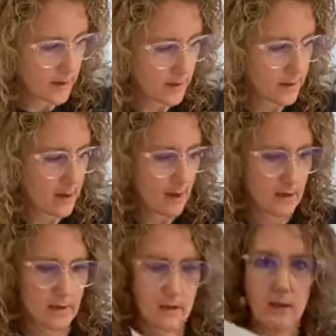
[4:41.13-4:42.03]
without the,
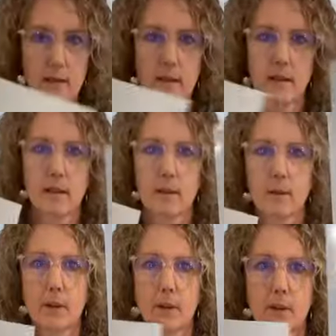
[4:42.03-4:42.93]

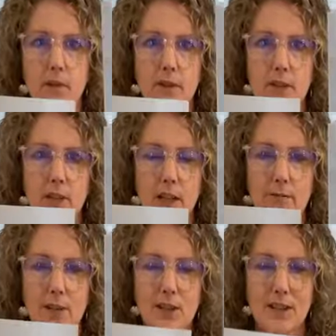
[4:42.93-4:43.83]
there we go, we've got the
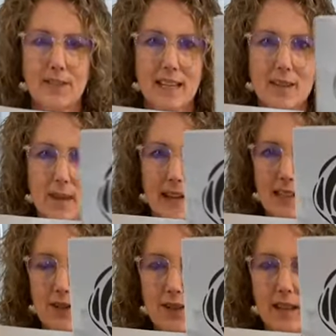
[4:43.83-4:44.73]
jellyfish, and I've seen
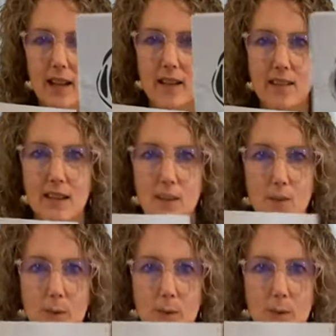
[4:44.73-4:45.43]
Amanda use that, I think,